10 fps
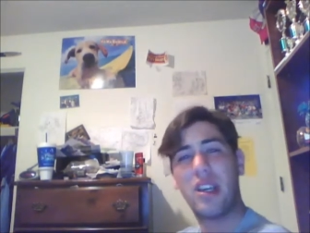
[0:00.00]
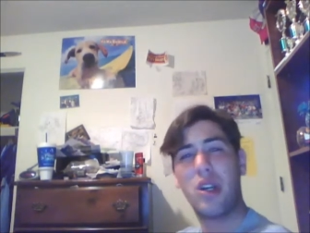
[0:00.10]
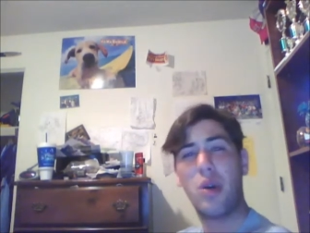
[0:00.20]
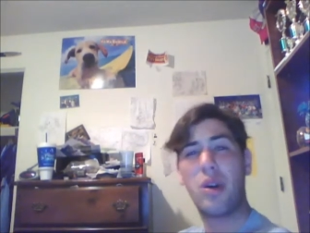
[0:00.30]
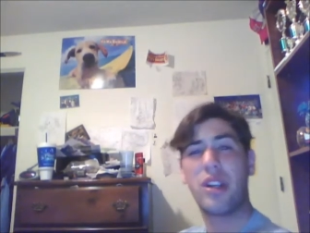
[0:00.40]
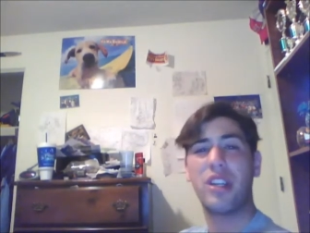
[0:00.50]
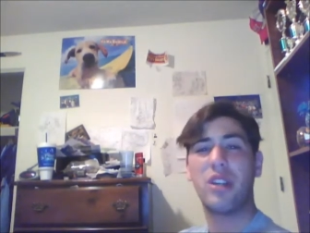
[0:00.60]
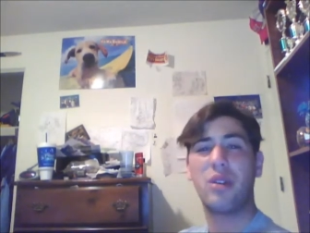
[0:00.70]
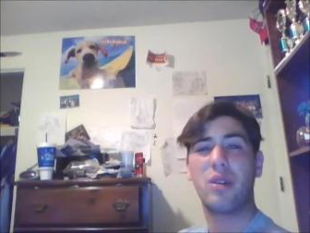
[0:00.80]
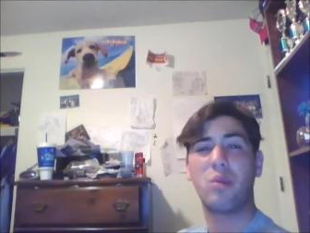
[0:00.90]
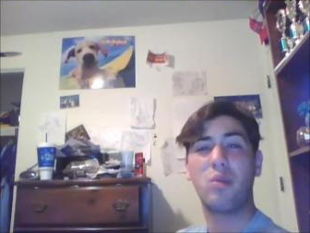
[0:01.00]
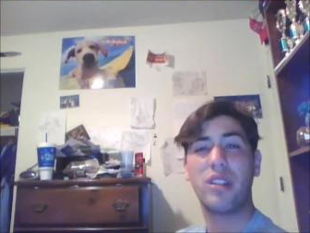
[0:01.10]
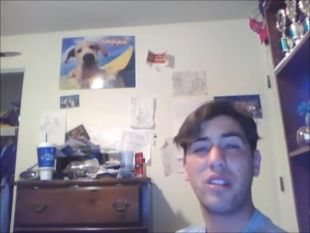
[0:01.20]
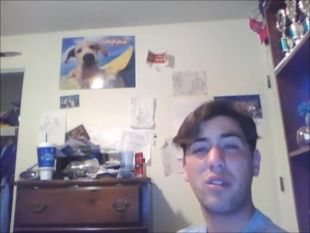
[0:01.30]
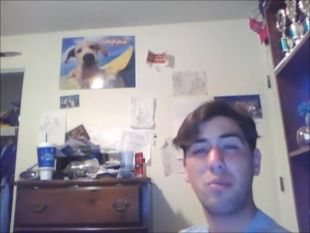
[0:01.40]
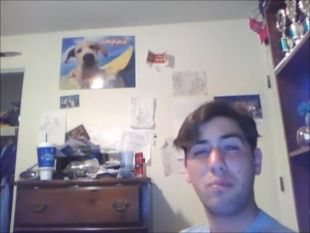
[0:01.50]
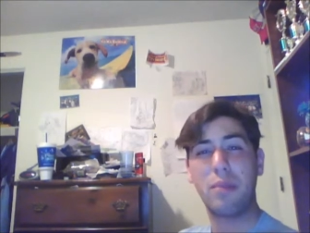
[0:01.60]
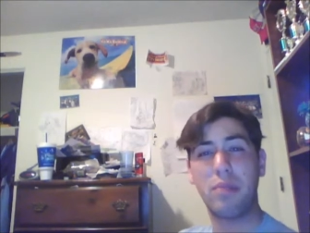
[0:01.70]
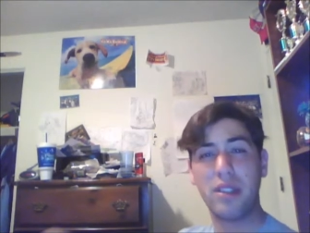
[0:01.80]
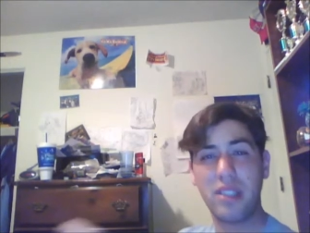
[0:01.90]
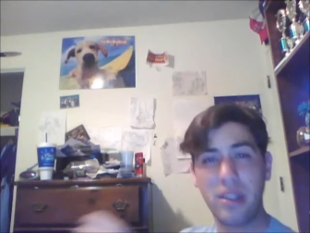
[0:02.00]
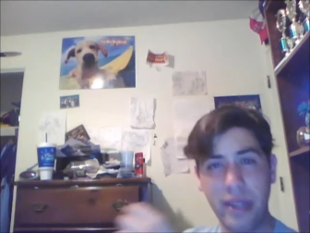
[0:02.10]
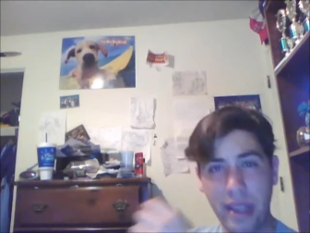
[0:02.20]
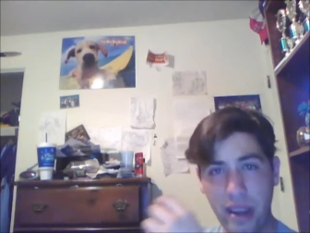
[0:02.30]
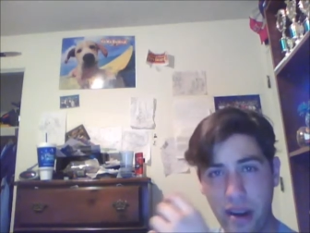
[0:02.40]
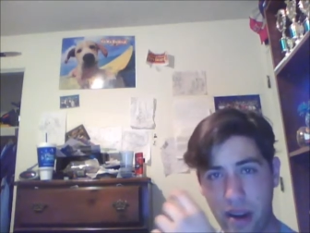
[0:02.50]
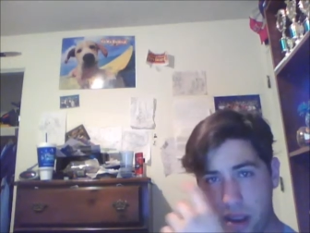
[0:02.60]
Who are you, and what are you people doing here?